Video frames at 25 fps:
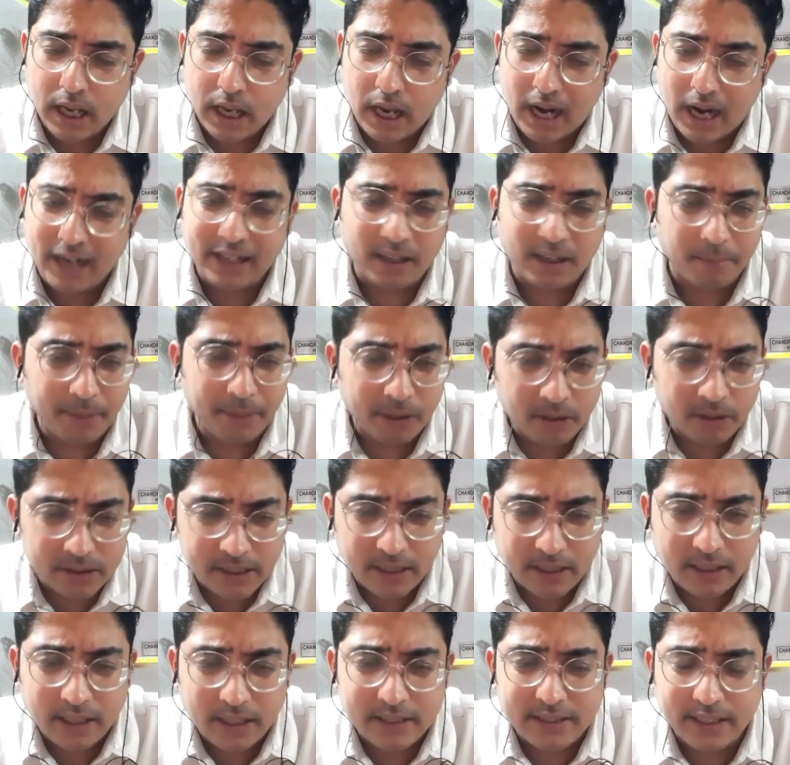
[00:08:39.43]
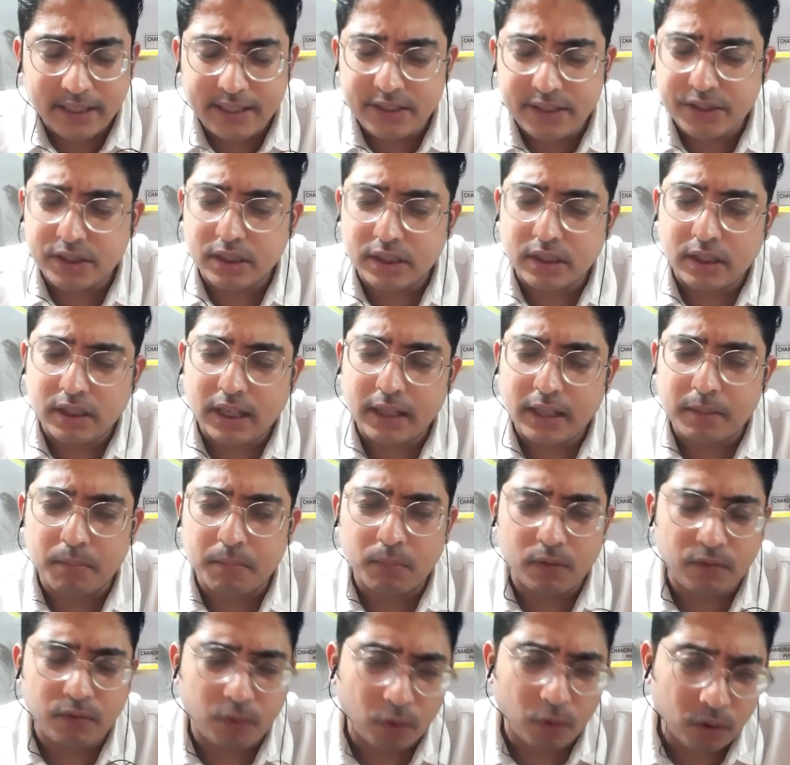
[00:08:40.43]
And coming to general science, like
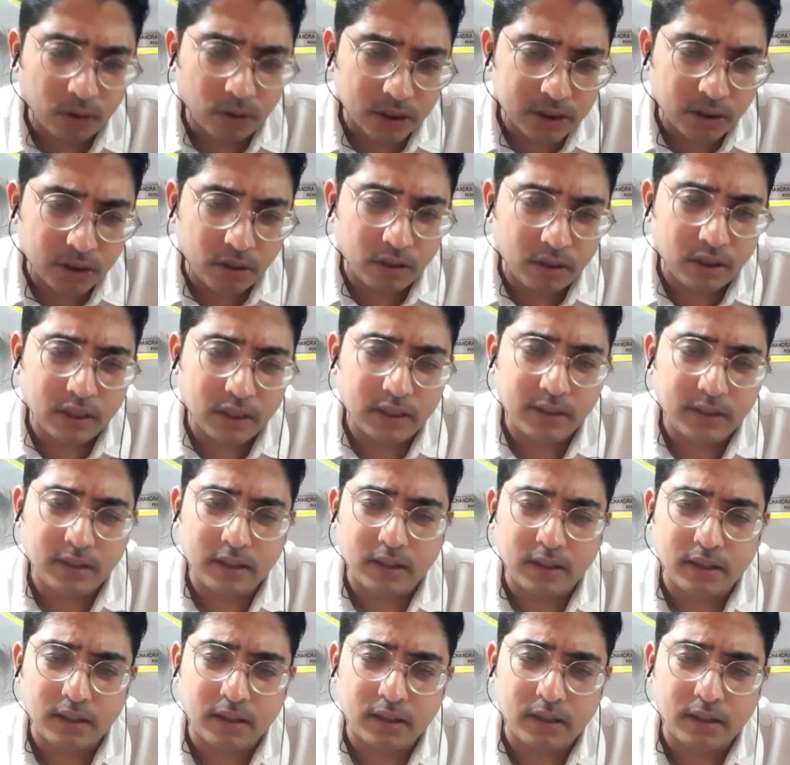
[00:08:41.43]
focus on the